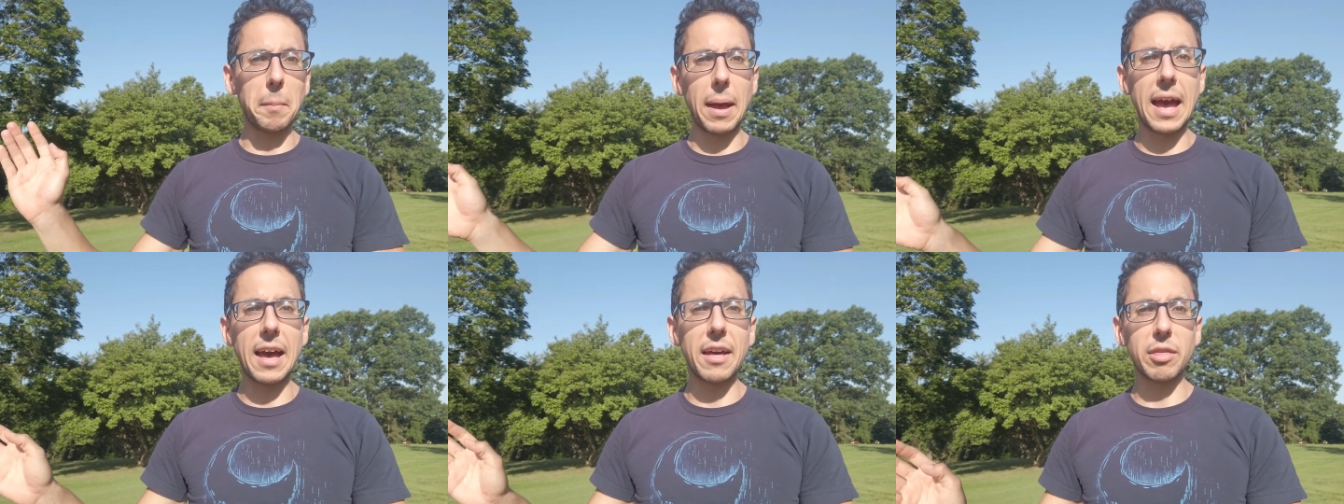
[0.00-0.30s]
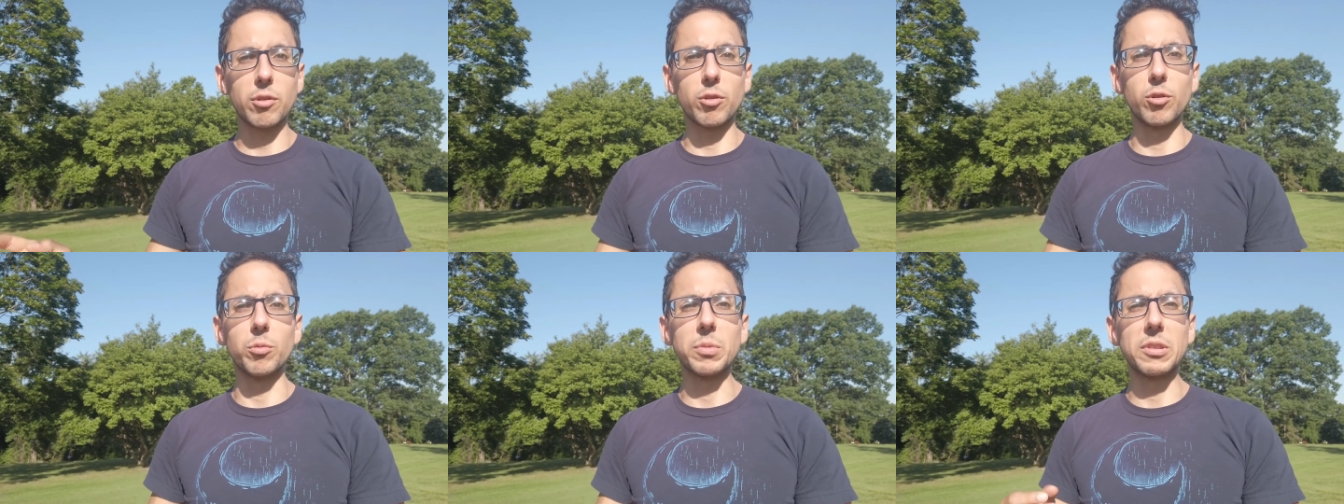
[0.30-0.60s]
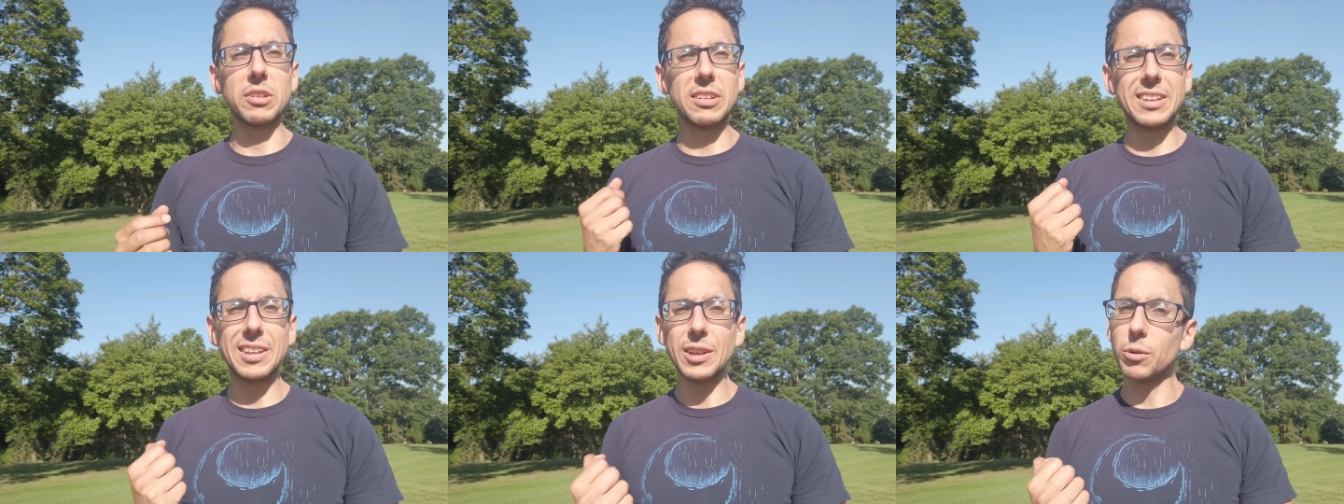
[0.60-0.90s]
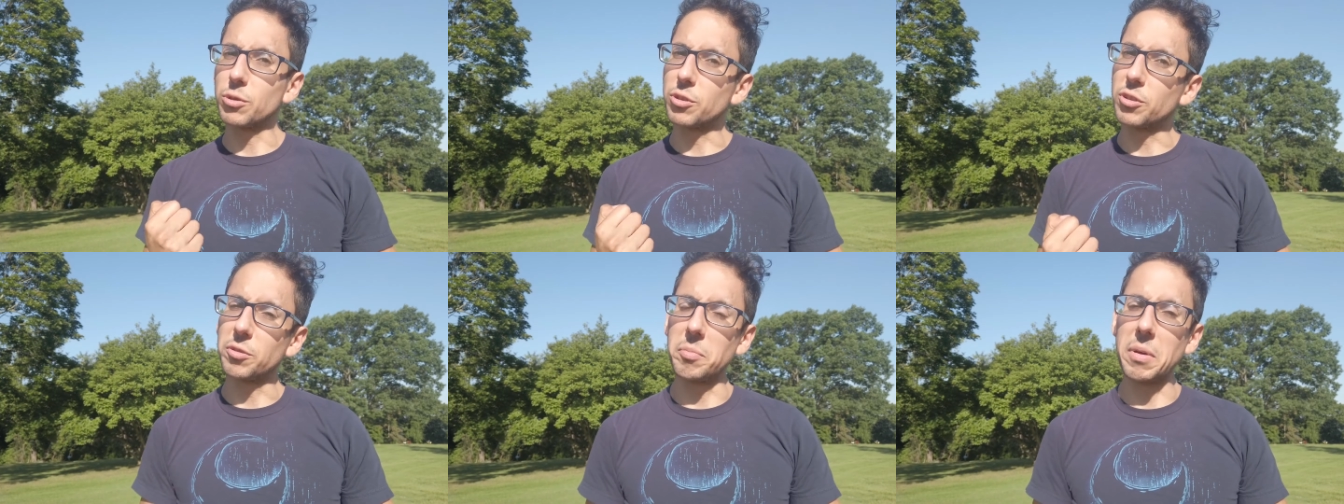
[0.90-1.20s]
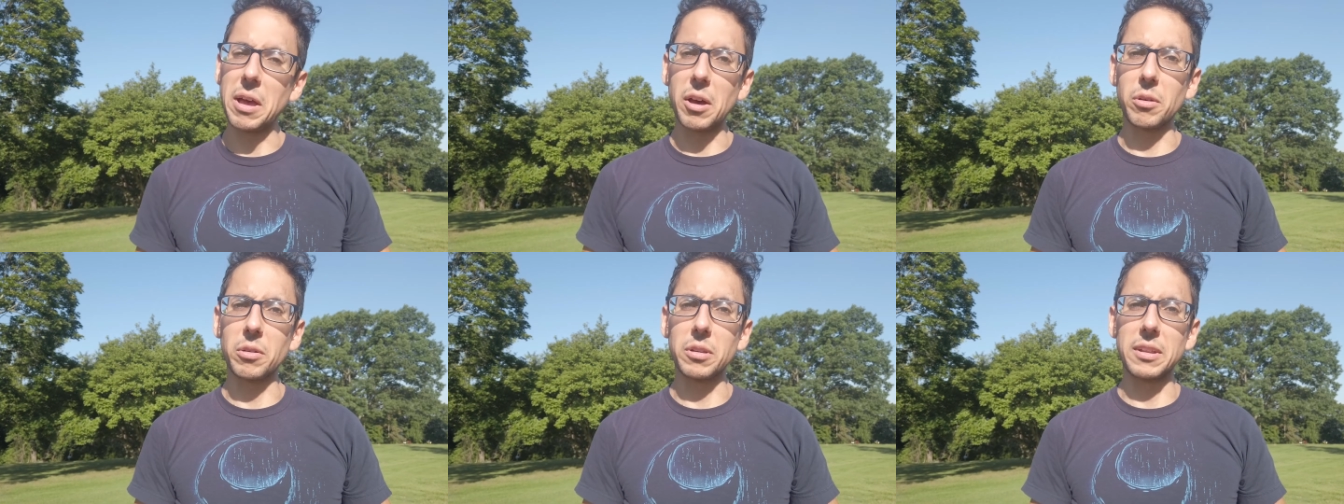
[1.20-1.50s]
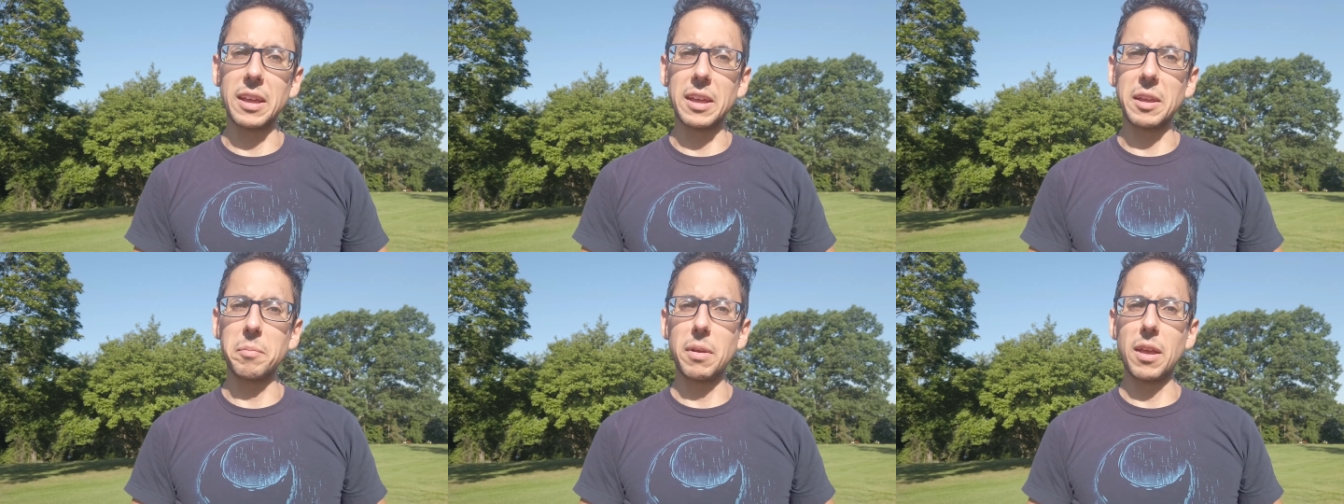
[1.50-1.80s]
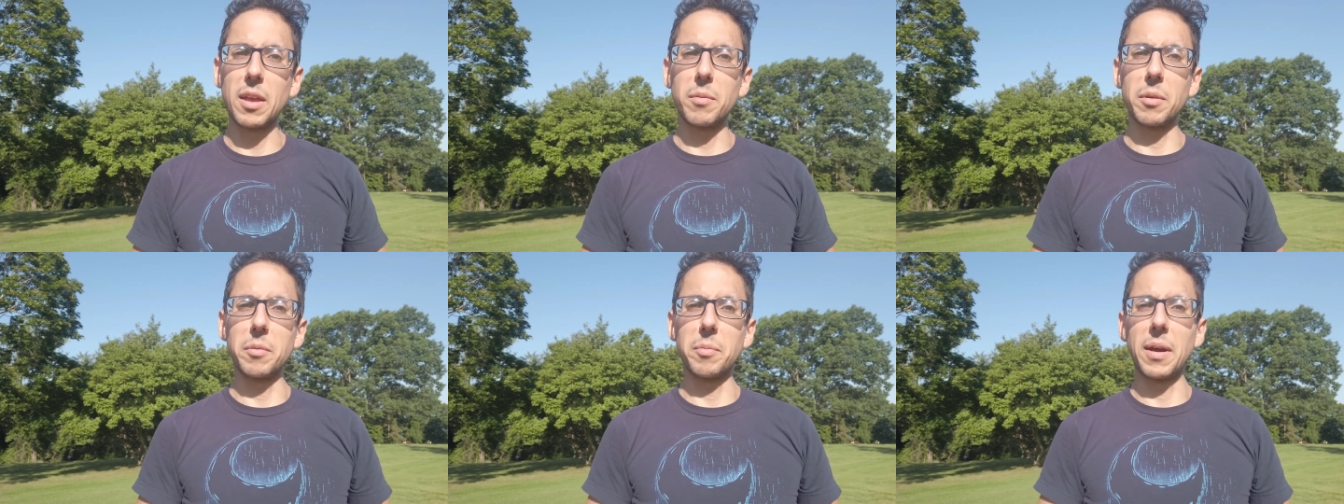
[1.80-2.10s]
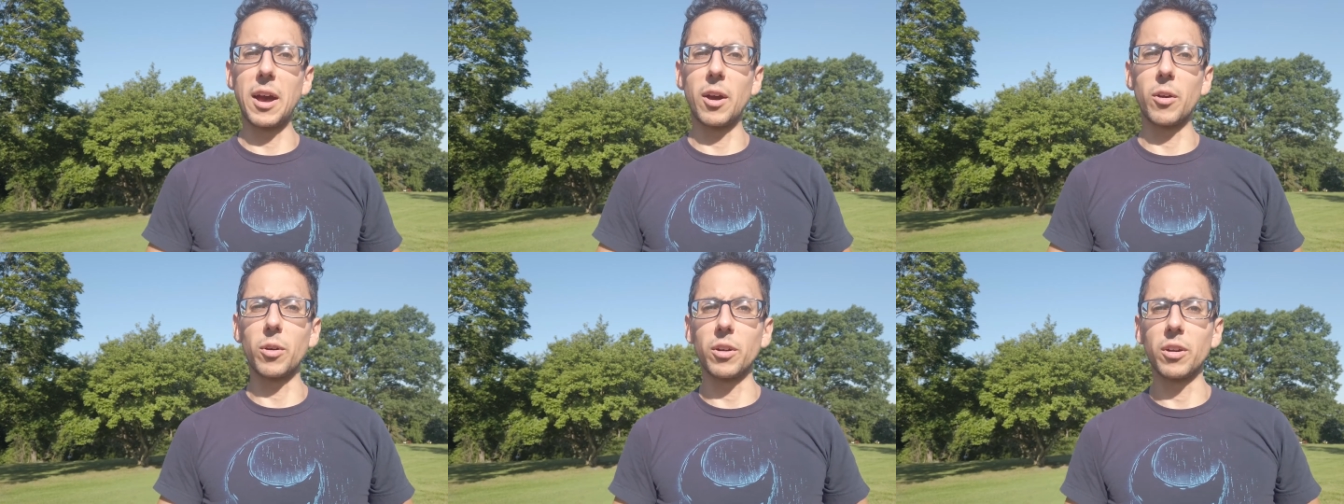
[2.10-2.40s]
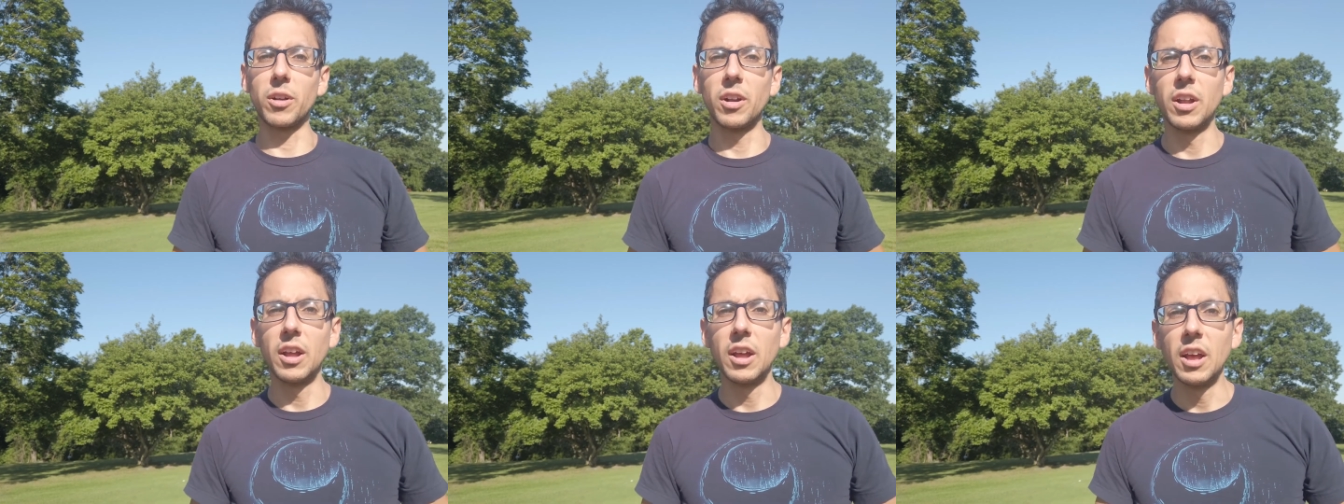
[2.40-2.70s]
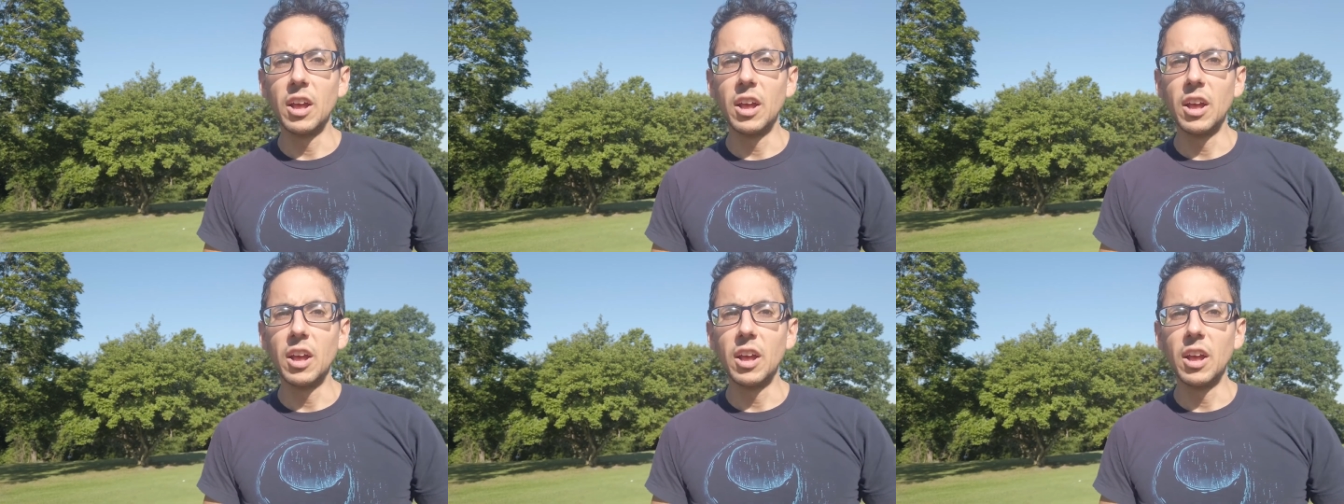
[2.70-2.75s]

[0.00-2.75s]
bathroom still smelled like baby powder.